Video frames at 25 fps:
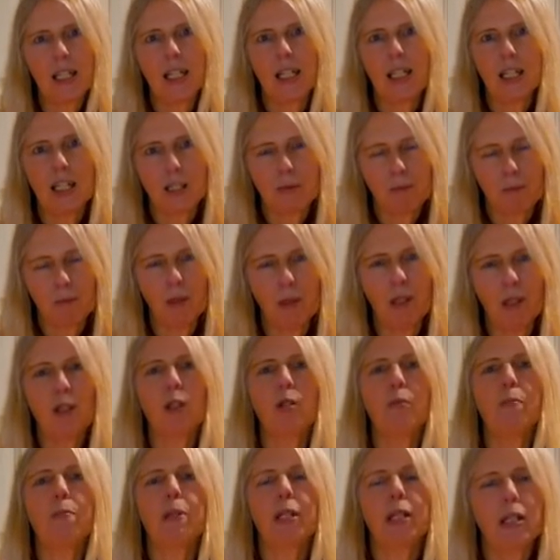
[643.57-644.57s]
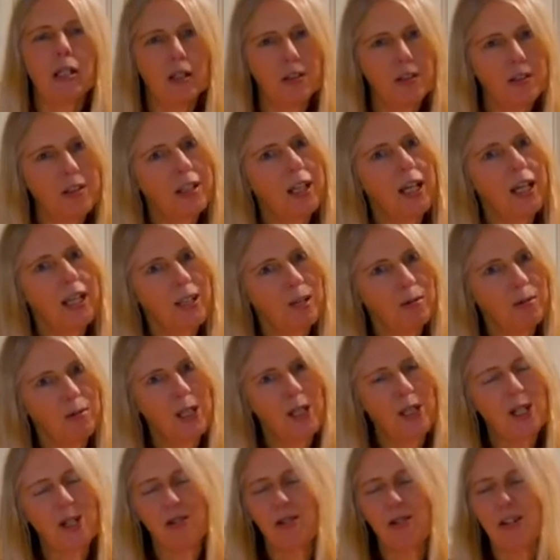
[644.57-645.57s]
It's blue because, as we
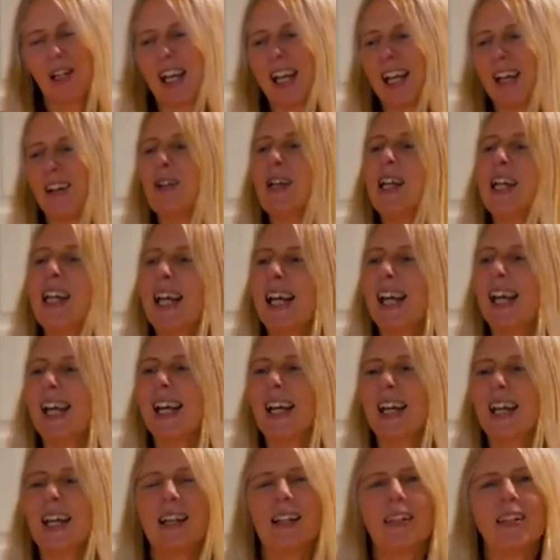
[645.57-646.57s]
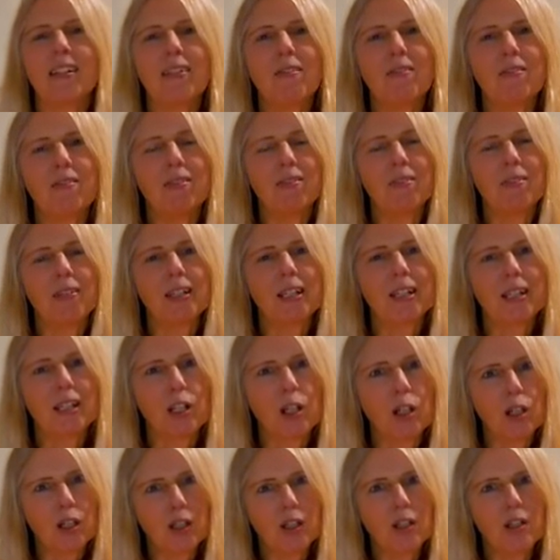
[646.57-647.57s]
know now, the
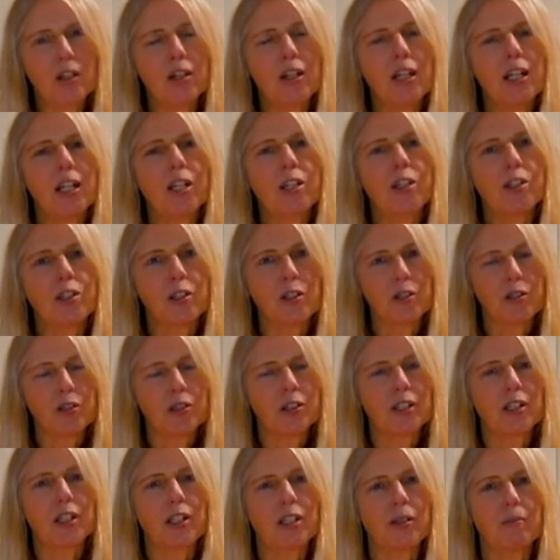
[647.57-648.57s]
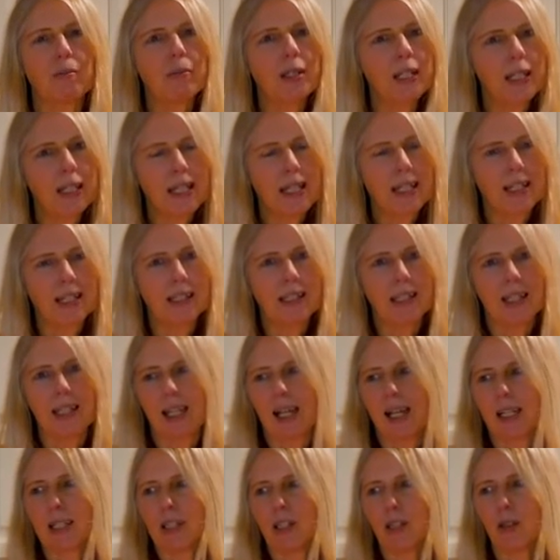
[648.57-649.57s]
colour doesn't mean anything
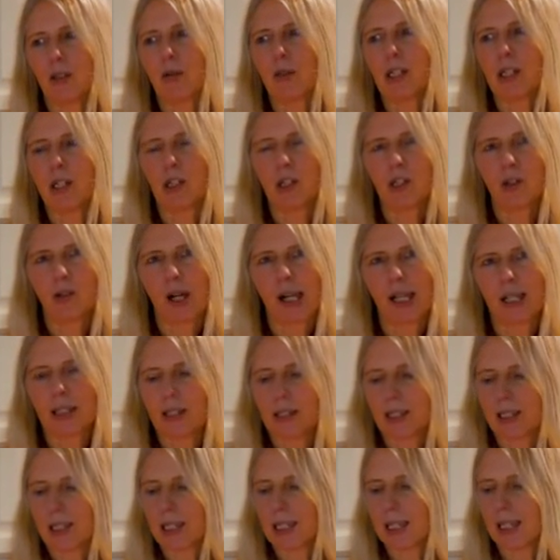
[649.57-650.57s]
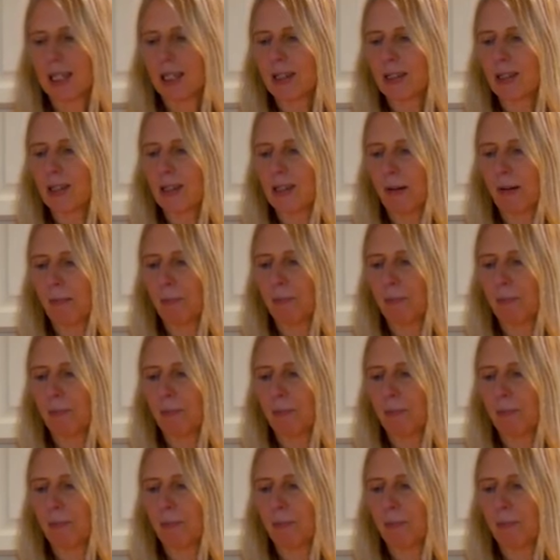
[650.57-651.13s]
and it only distracts the taster.